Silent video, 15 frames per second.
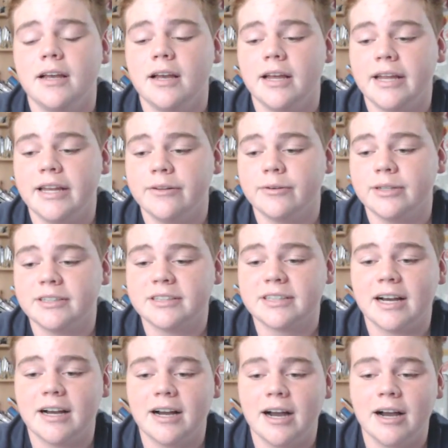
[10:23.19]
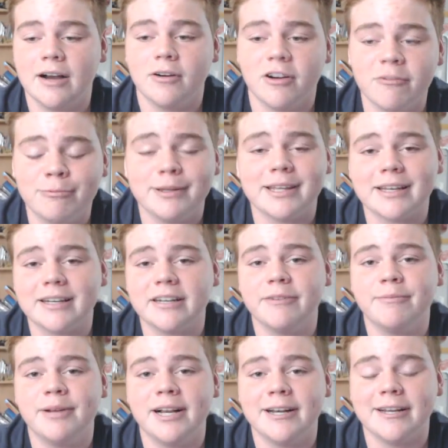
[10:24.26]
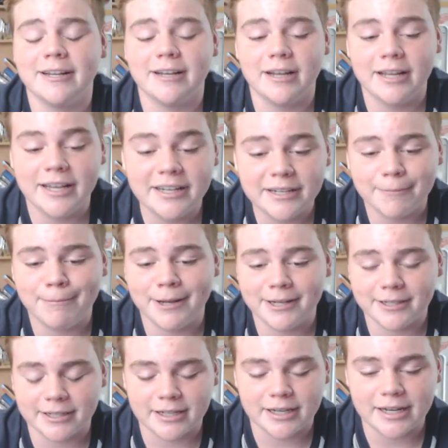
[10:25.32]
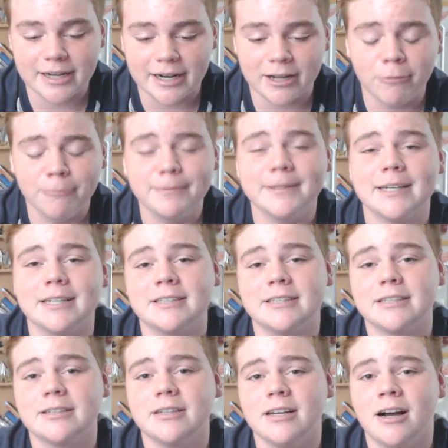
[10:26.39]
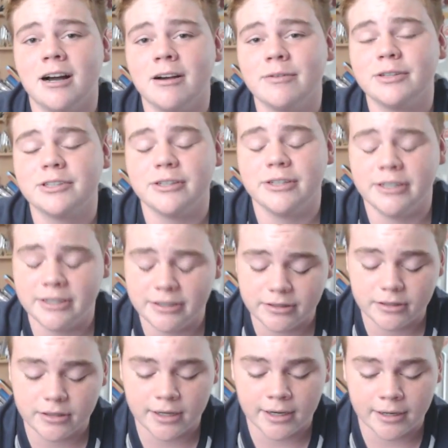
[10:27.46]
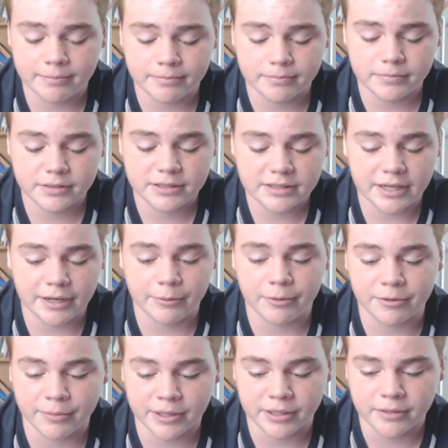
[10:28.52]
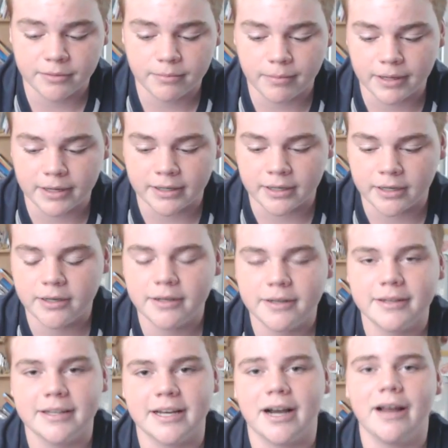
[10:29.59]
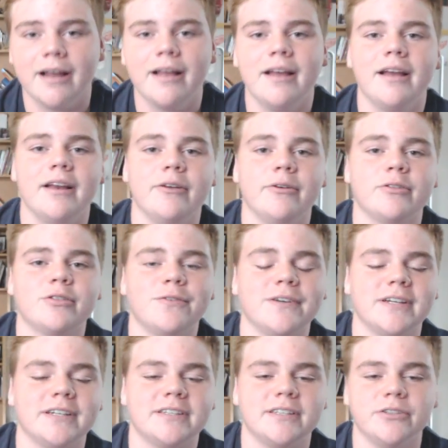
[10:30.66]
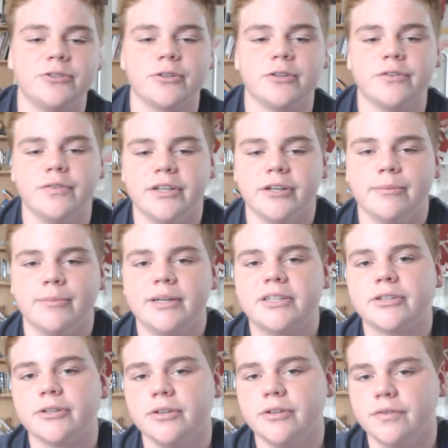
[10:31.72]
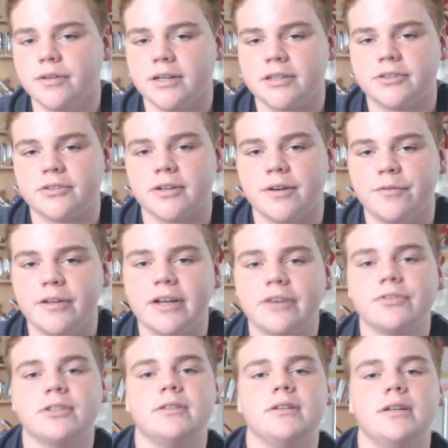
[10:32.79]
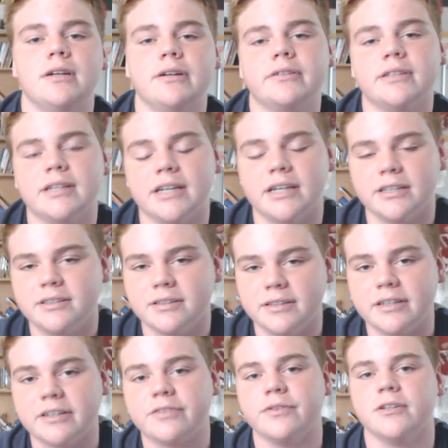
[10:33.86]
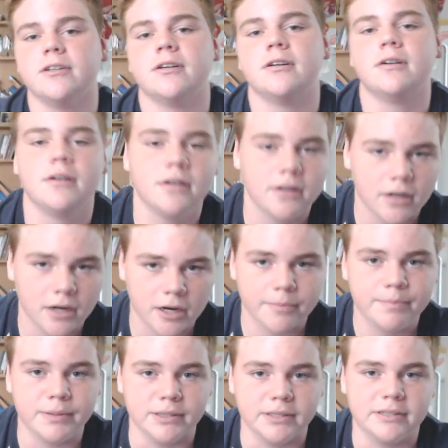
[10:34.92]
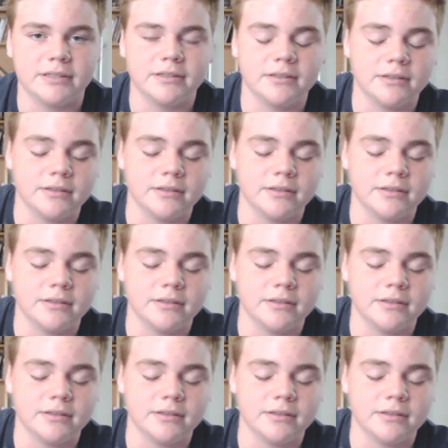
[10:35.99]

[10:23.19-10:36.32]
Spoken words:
Anyways, I love being independent, and I hope you guys obviously stay with me. But, yeah. Anyways, hope you guys did enjoy the video. Make sure to leave a like, subscribe if you haven't, and I'll see you guys in the next video. Alright, peace.